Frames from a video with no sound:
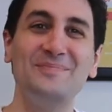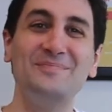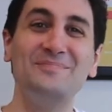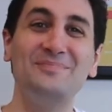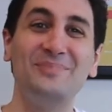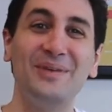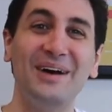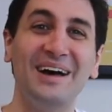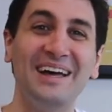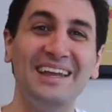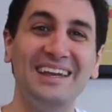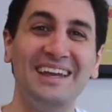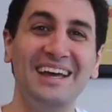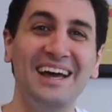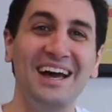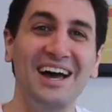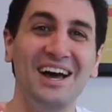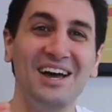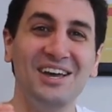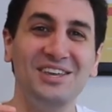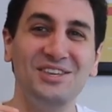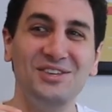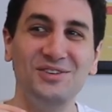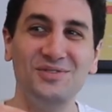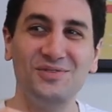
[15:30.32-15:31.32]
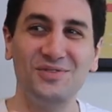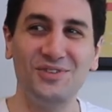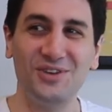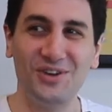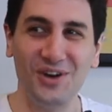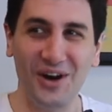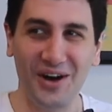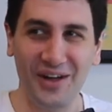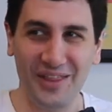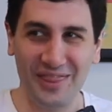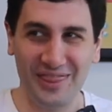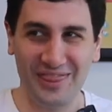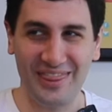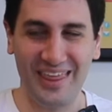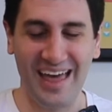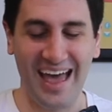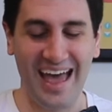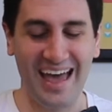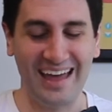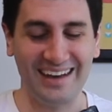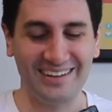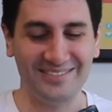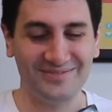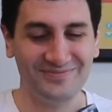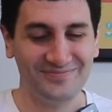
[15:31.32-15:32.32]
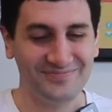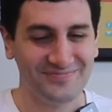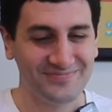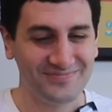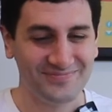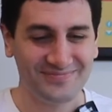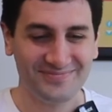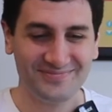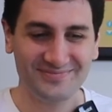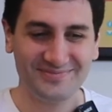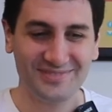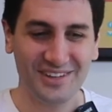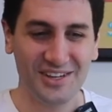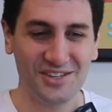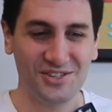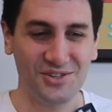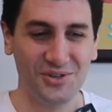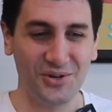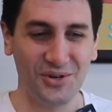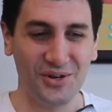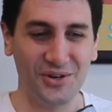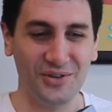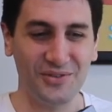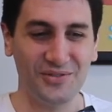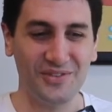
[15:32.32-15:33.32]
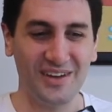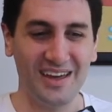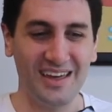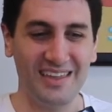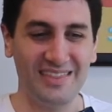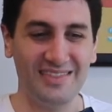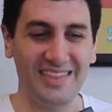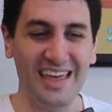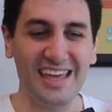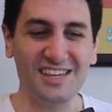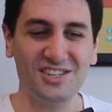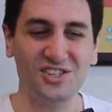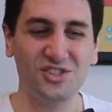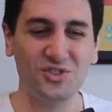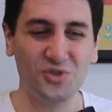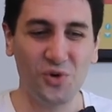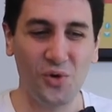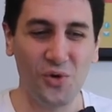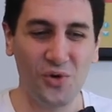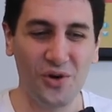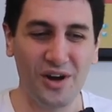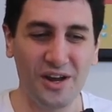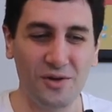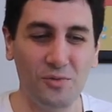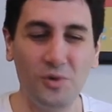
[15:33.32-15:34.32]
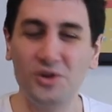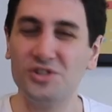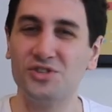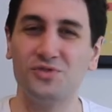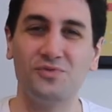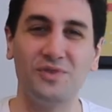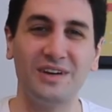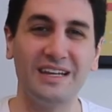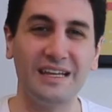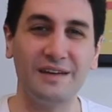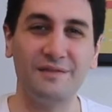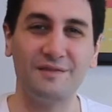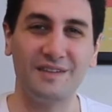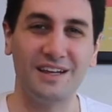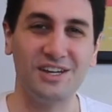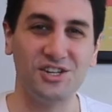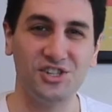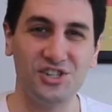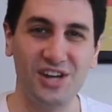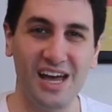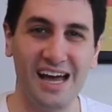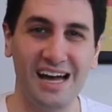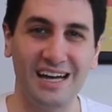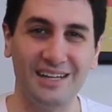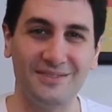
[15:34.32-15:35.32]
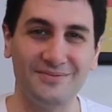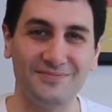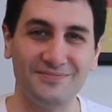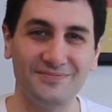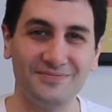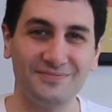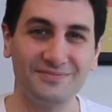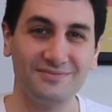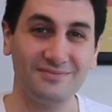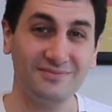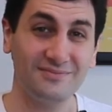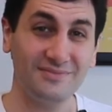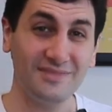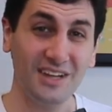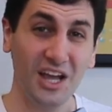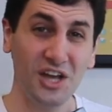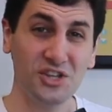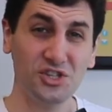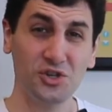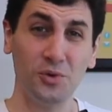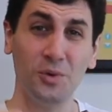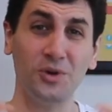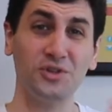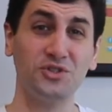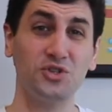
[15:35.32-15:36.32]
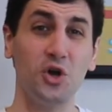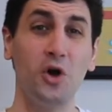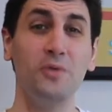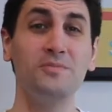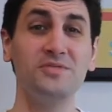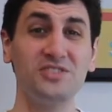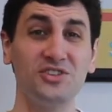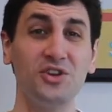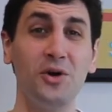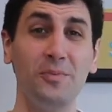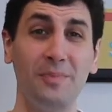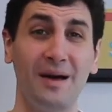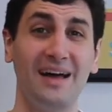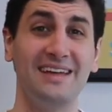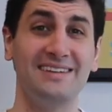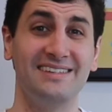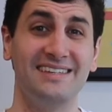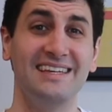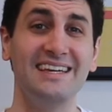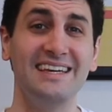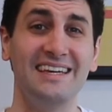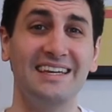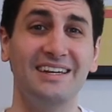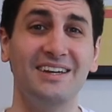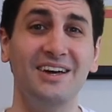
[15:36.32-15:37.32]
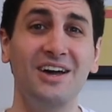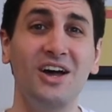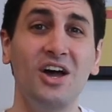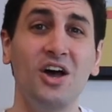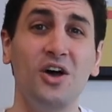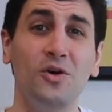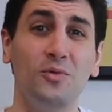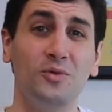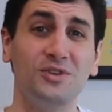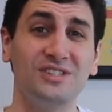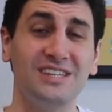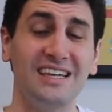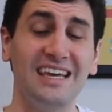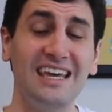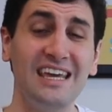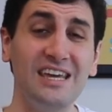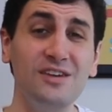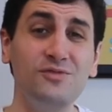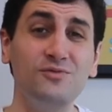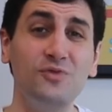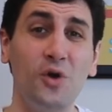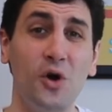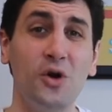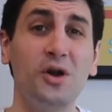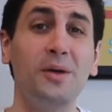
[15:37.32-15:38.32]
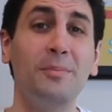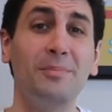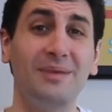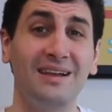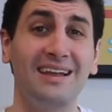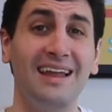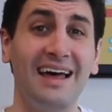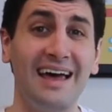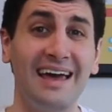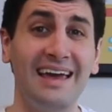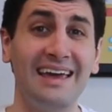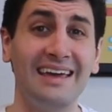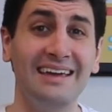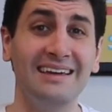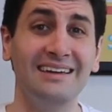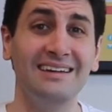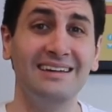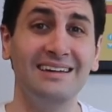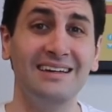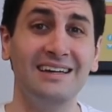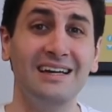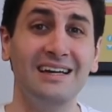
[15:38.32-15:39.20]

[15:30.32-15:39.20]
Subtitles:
but you've got that sort of, their story wasn't really fleshed out. And so what Tom Stoppard did was he wrote a play,